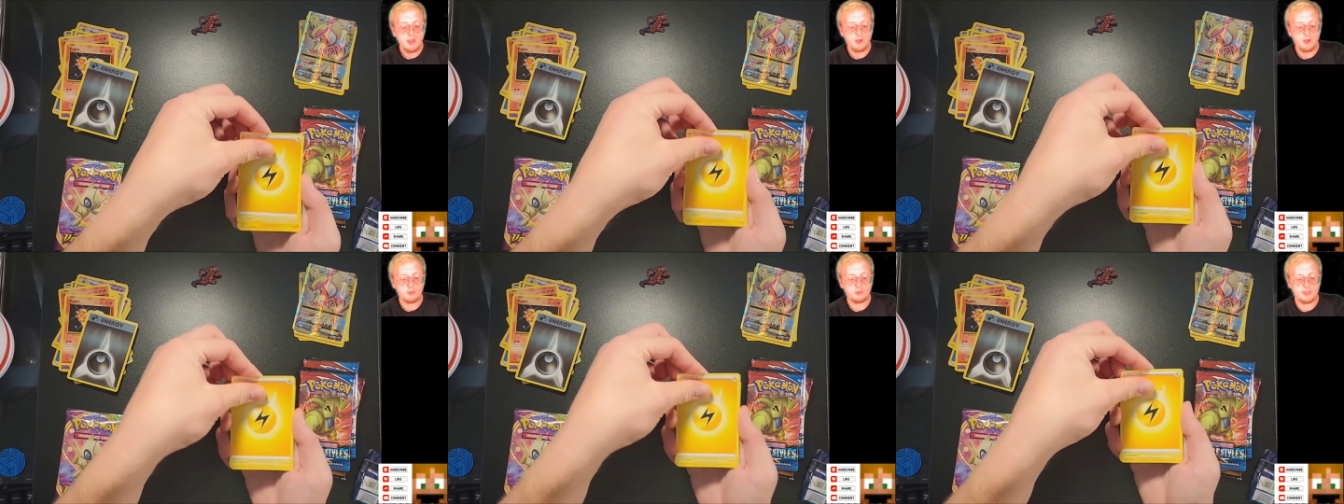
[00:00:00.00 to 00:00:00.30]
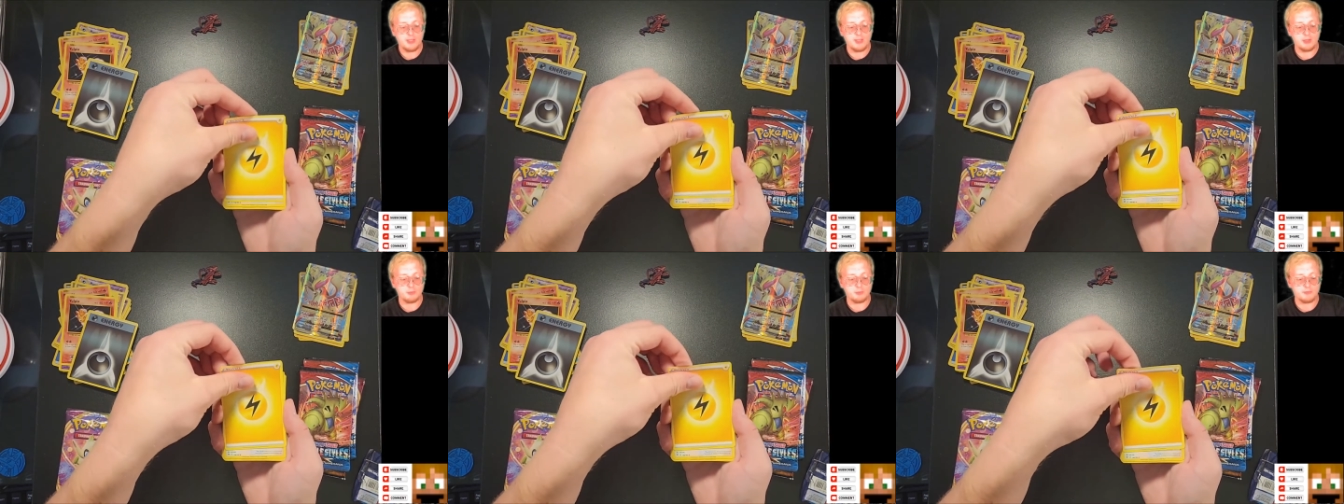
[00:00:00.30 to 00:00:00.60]

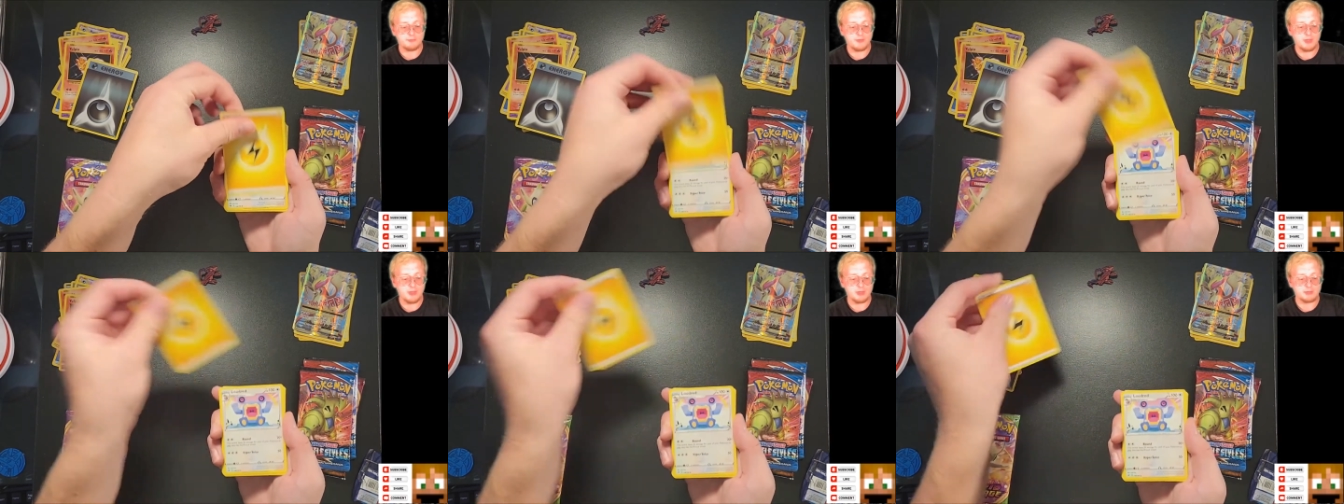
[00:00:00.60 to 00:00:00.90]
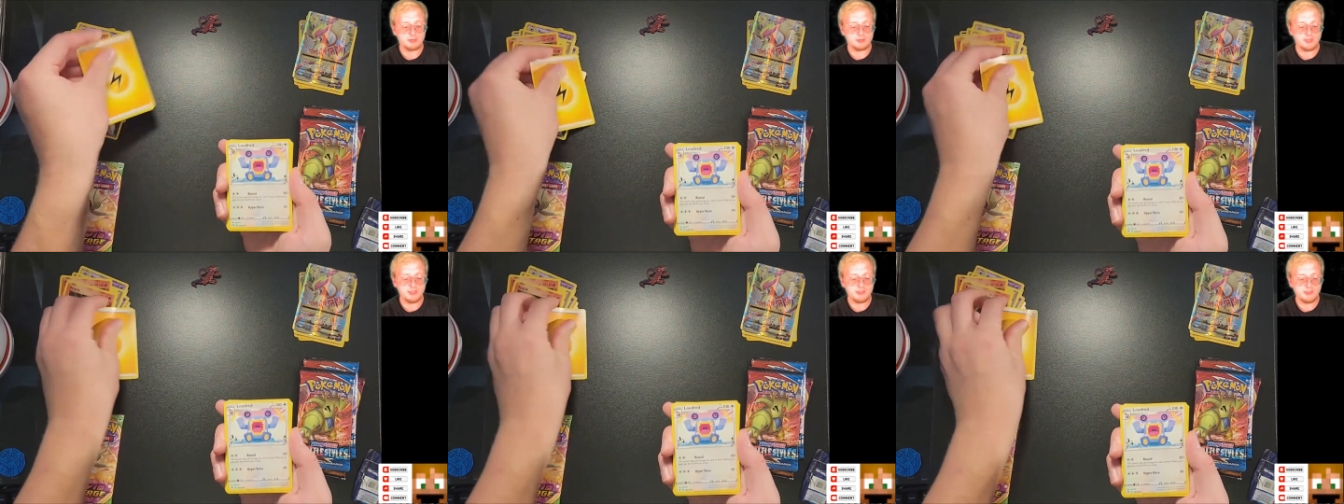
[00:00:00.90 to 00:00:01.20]
Okay, we've
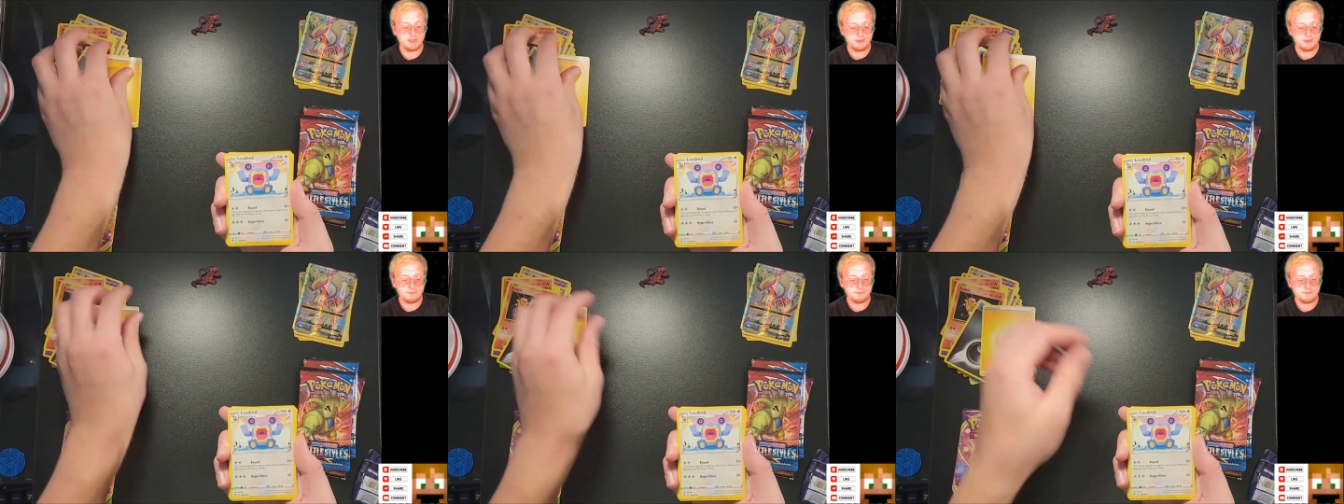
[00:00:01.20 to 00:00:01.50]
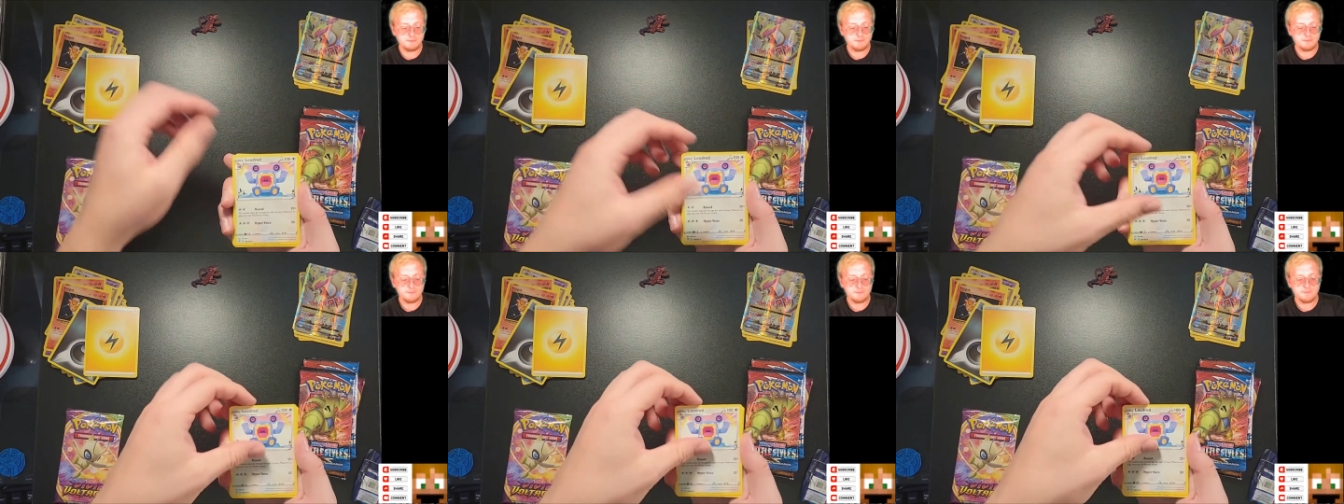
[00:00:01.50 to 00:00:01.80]
got Lightning,
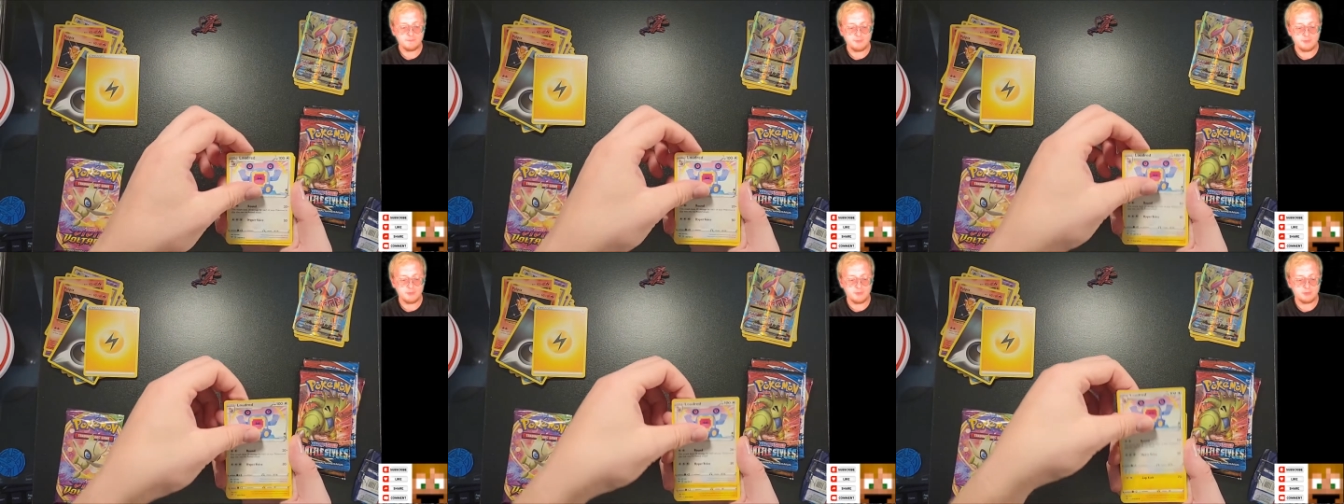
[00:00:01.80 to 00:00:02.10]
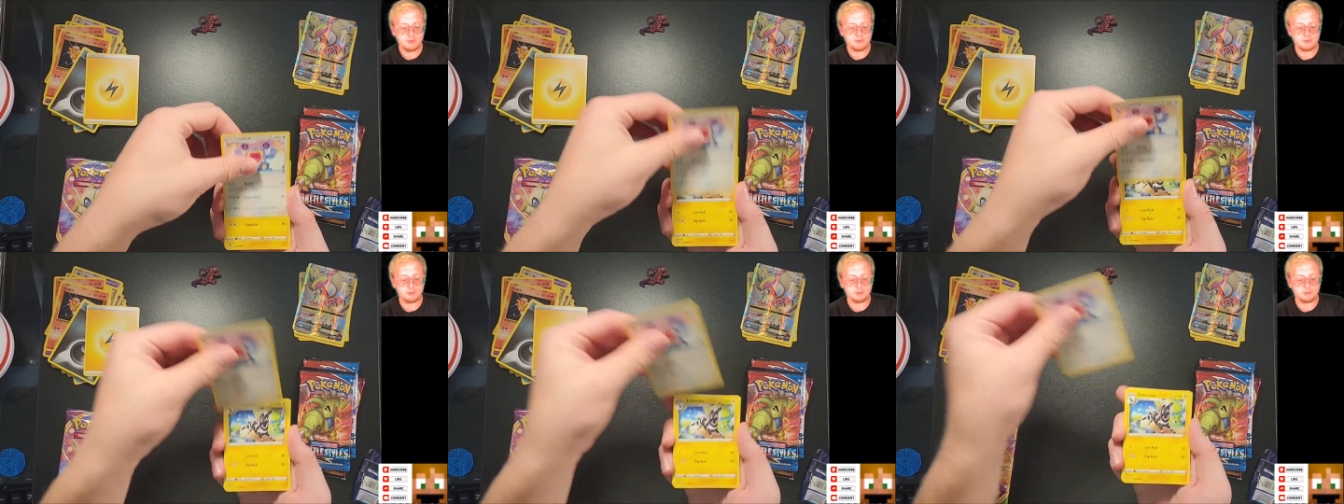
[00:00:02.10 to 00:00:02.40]

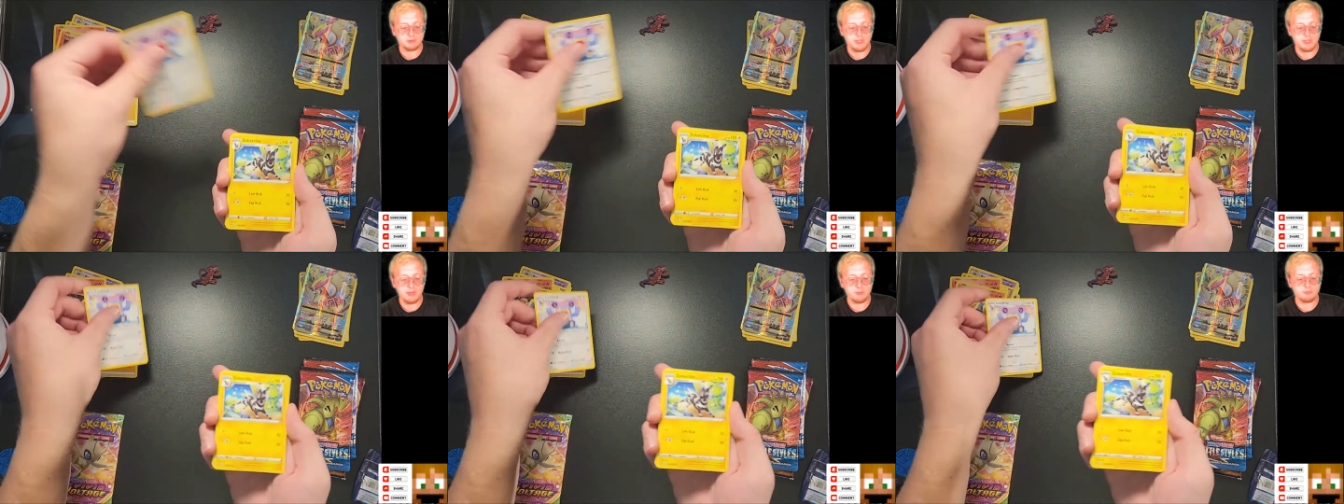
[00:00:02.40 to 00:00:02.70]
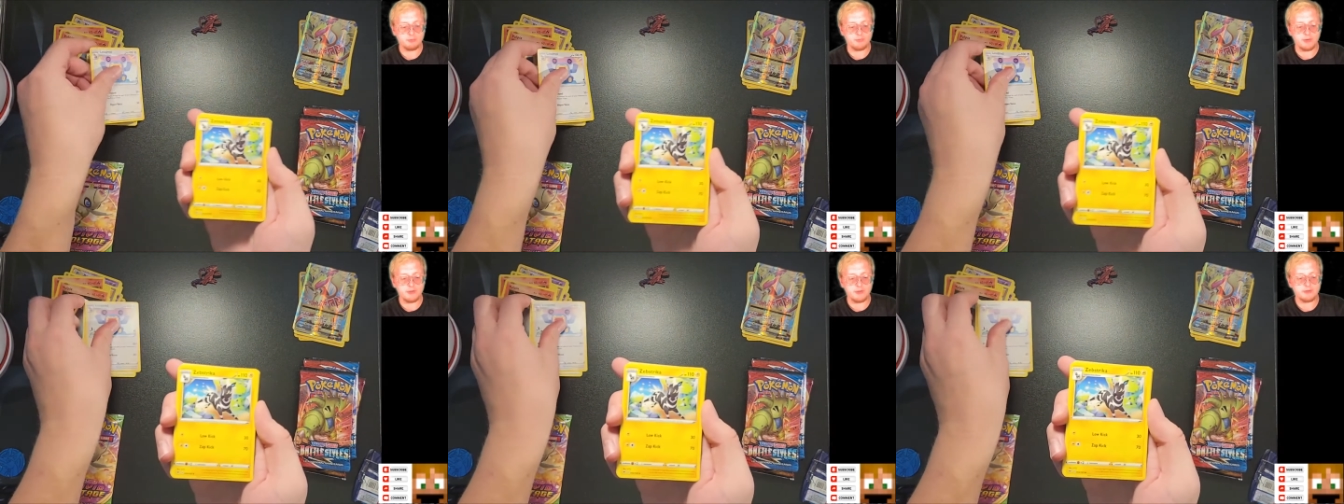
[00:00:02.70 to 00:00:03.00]

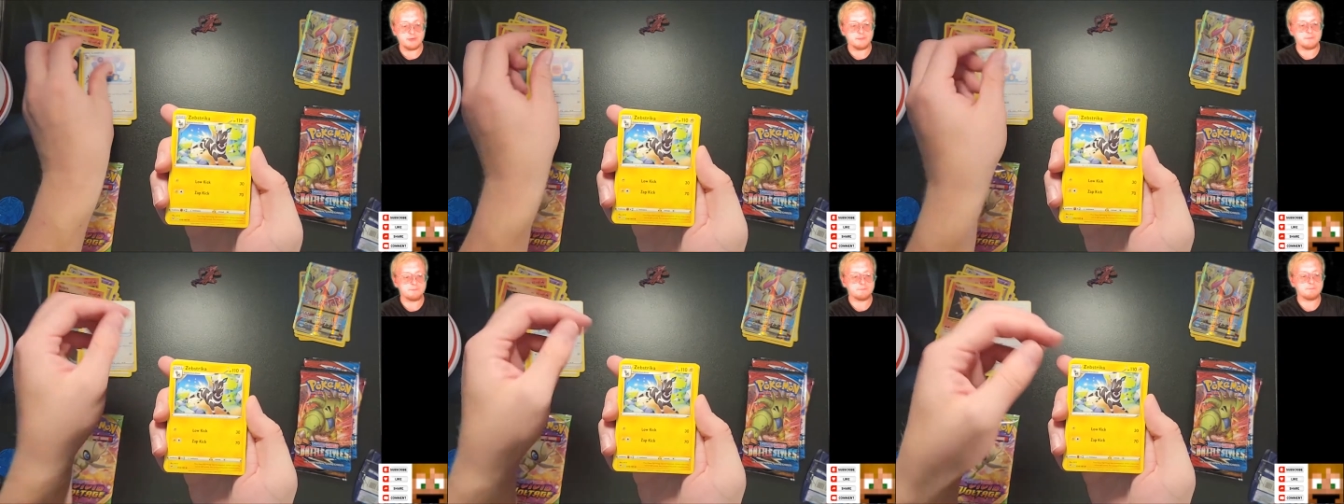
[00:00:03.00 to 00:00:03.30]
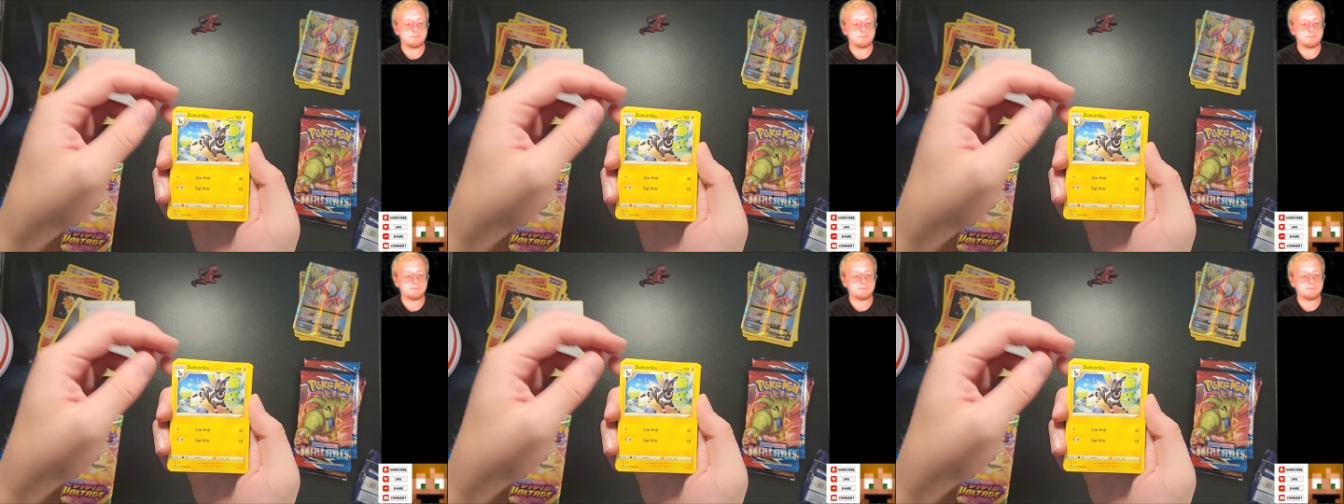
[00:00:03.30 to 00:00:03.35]
Loudred,